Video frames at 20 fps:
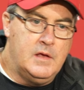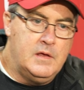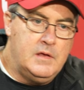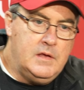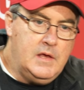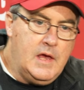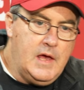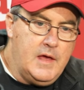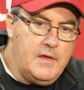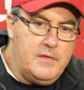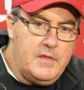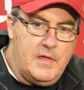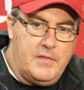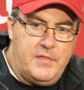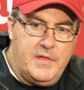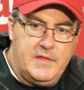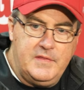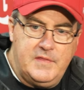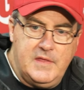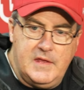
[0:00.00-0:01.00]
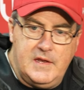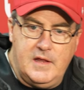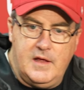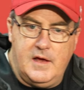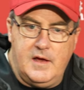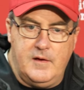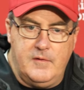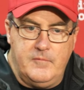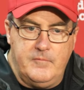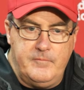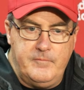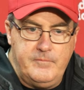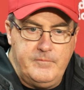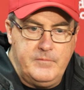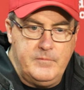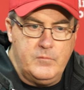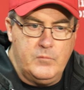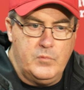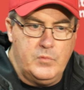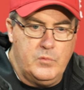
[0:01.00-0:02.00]
Yeah, I think that
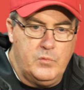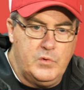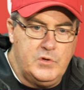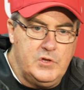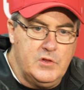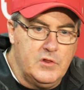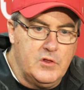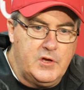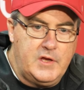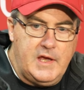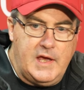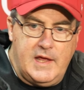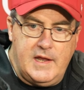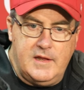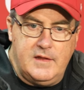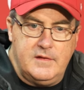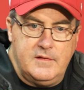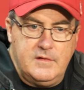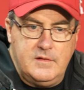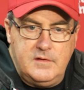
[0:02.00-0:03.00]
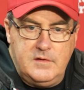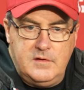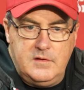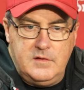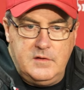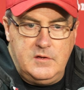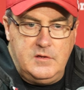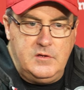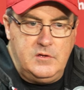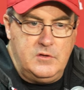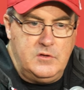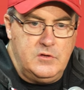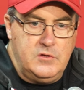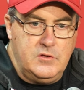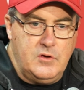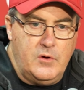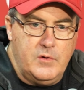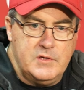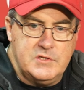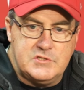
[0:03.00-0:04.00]
when you look at it,
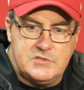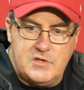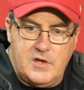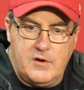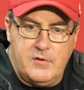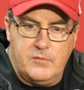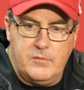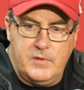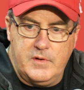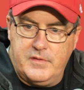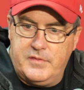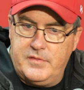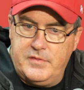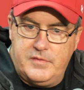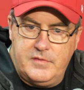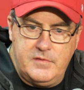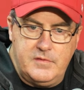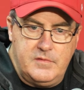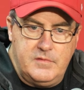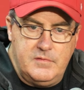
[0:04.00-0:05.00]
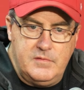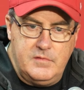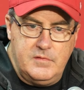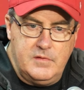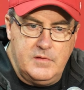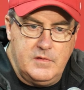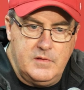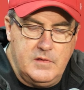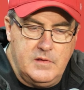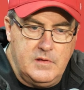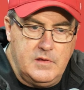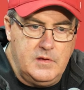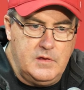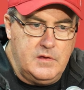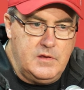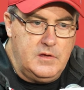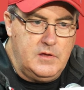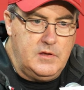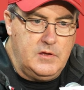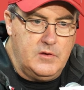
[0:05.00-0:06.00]
you always start with,
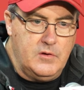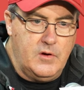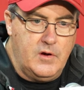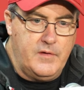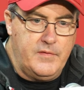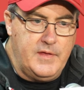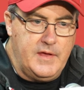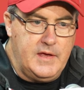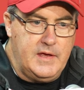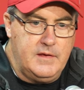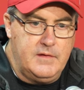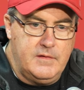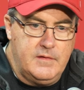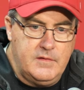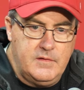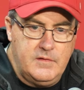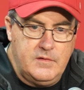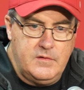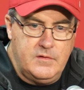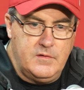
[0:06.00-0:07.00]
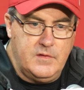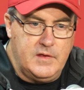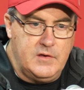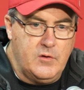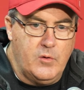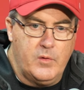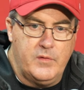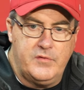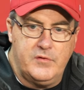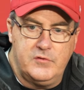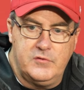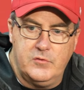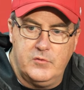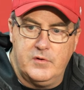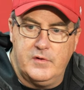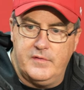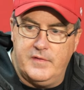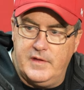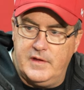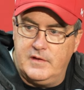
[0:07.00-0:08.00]
you know, do they know what they're
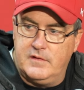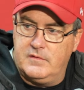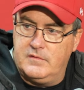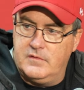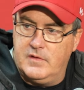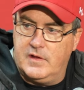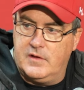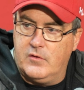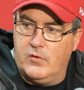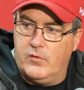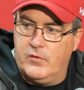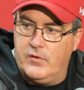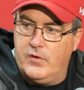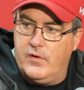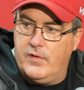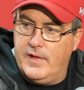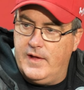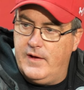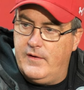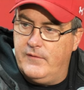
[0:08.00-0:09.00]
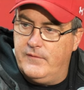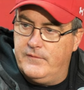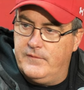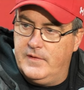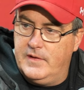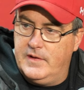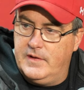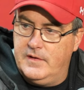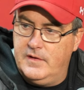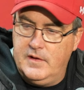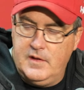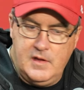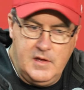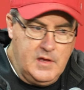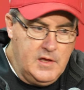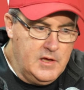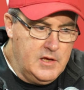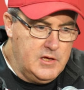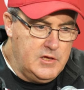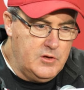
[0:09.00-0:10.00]
doing, and they're going all out. And,
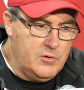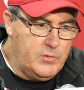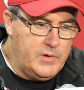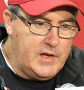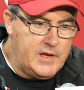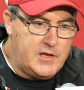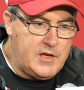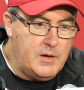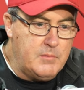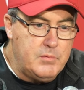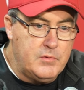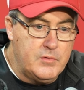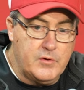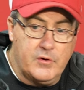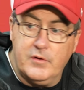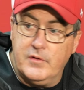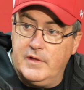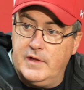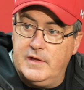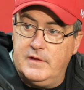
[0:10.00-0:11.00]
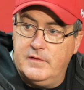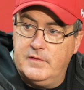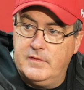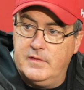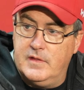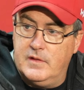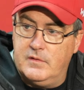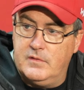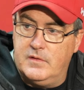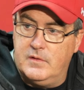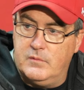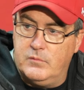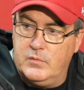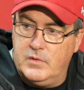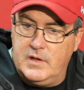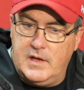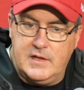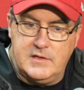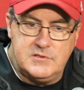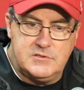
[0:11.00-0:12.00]
you know, we had a couple early that
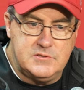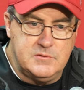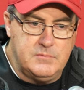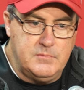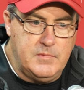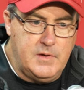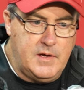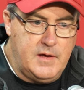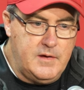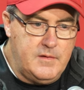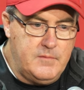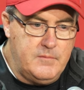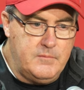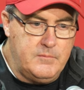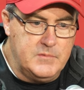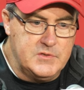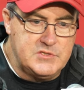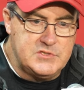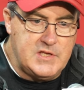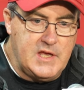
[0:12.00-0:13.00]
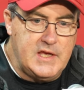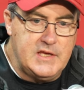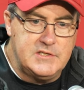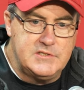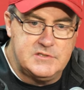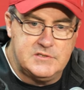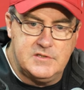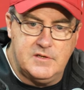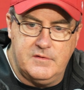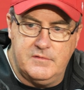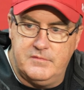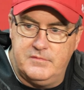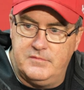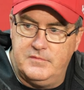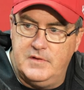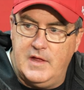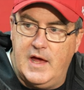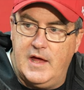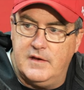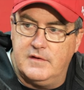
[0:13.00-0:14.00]
we had some mistakes
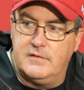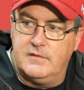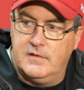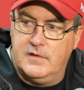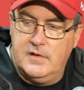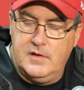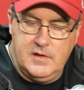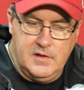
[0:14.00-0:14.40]
of not